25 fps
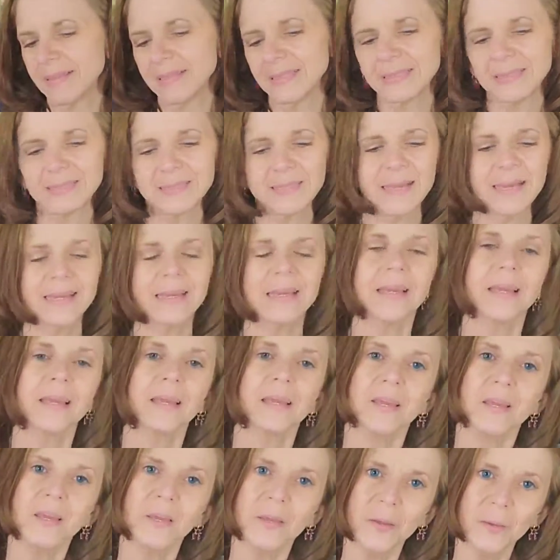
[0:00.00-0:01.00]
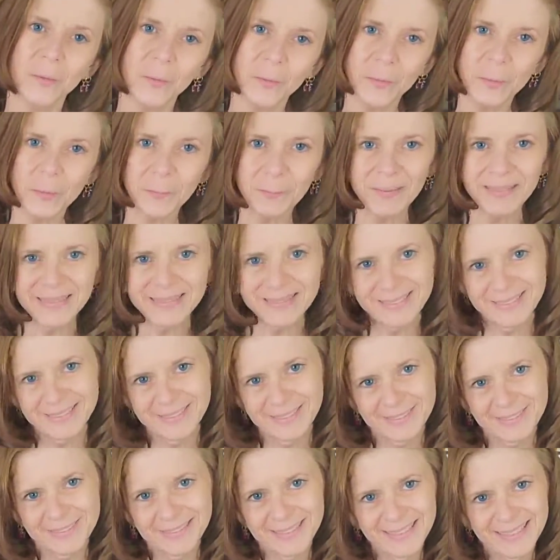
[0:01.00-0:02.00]
that's like cutie
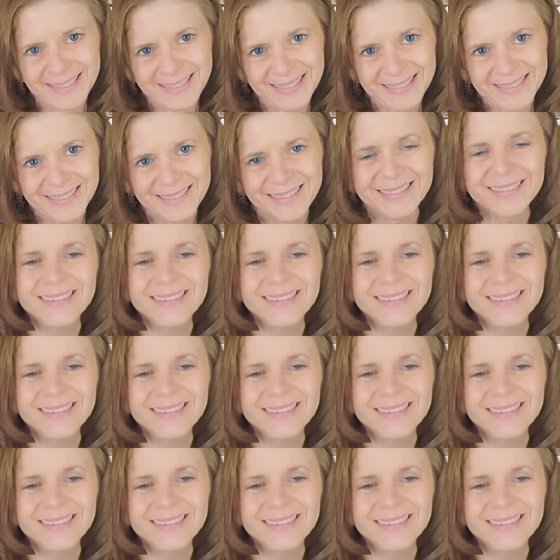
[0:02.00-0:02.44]
patootie,